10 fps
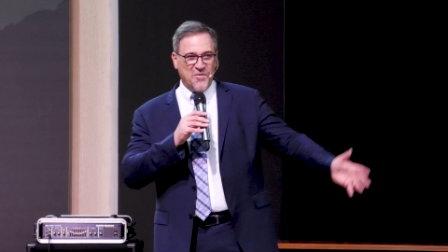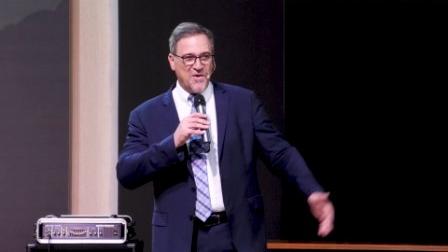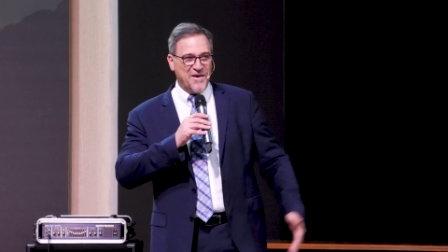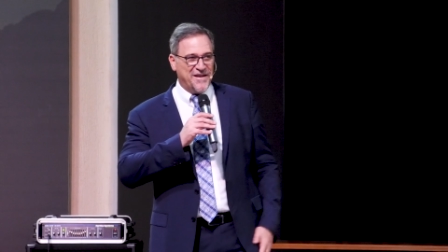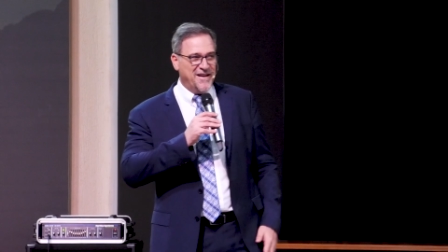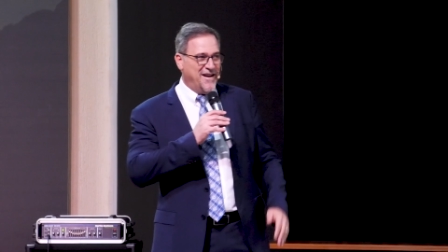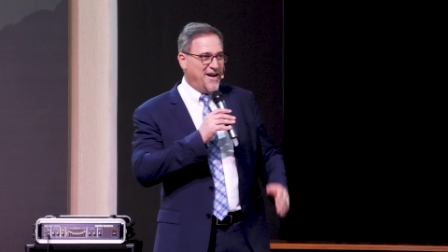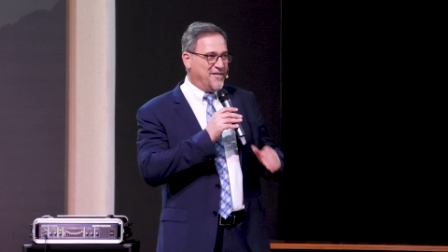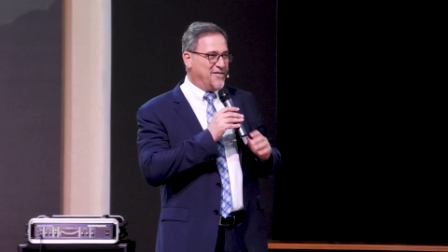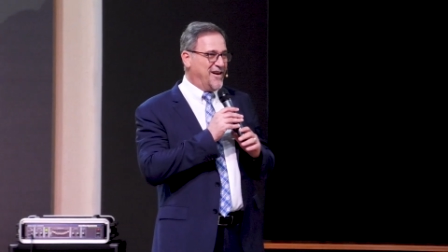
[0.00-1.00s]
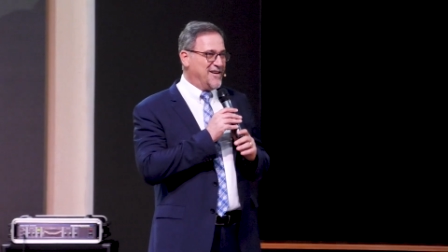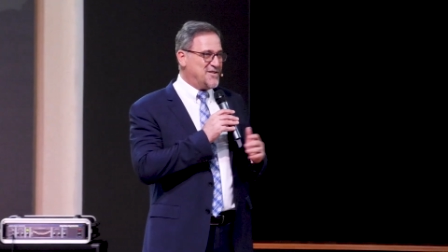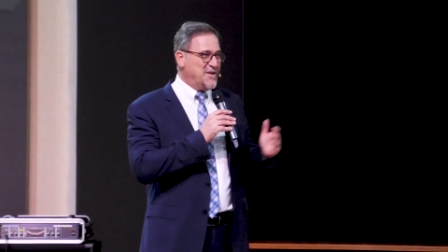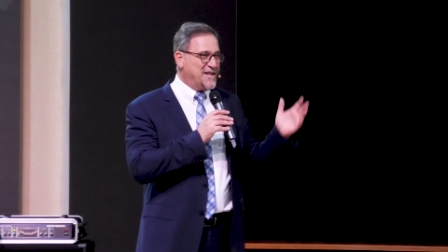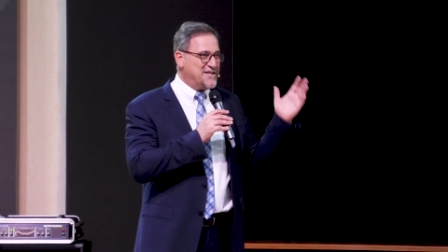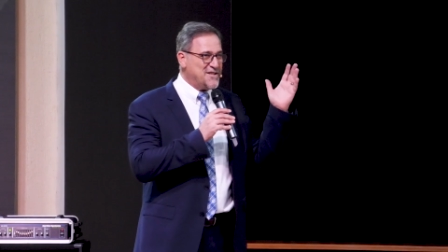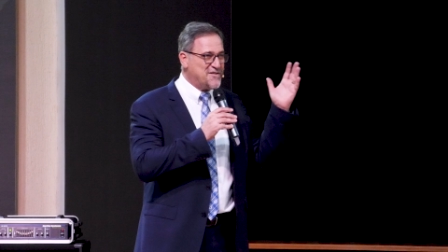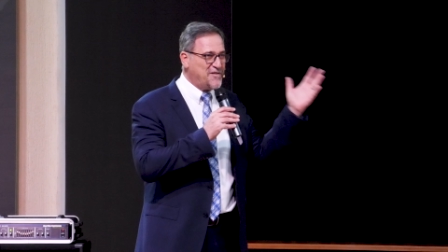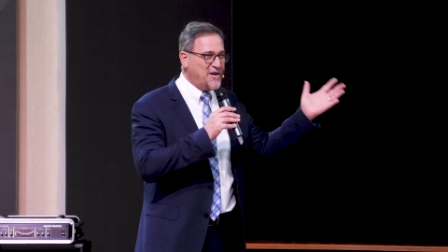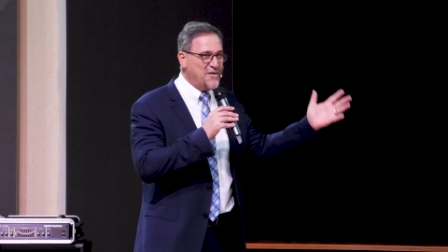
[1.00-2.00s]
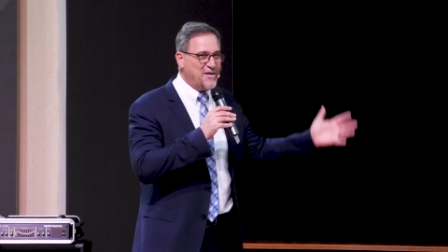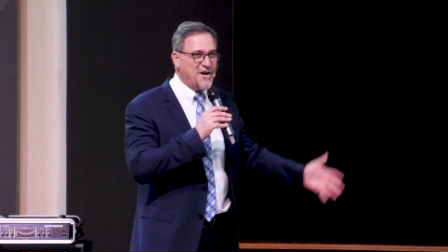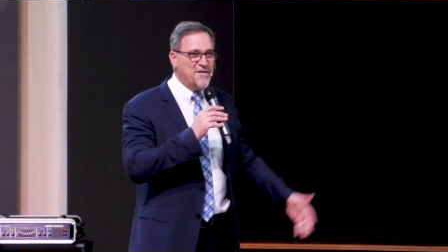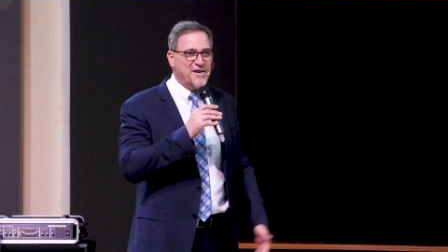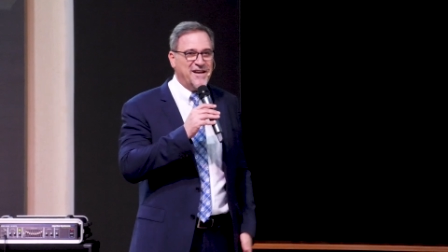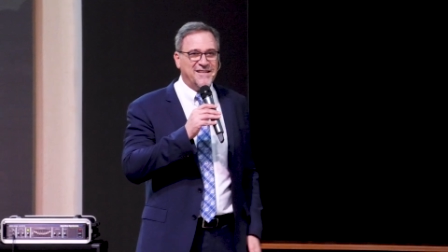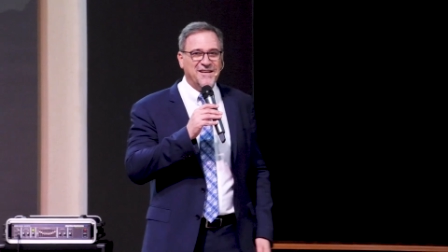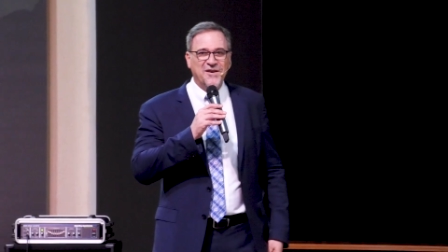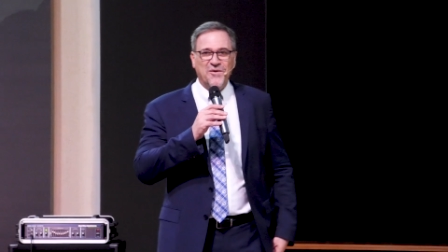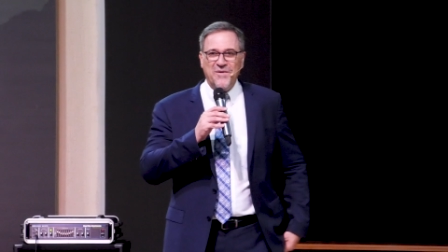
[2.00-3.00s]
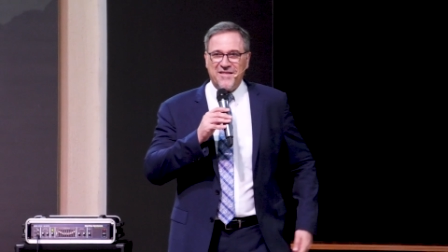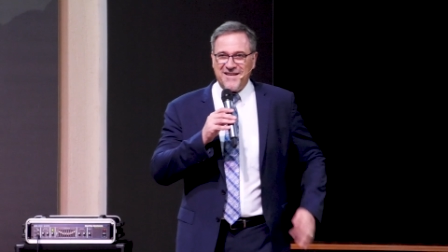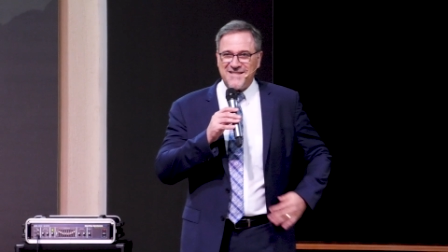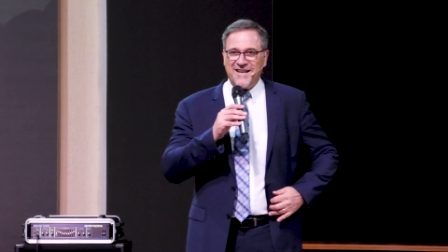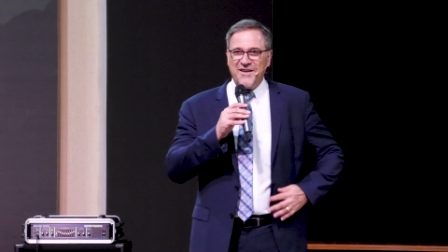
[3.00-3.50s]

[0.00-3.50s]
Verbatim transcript: the Word of God. So you can just follow in the overhead with us.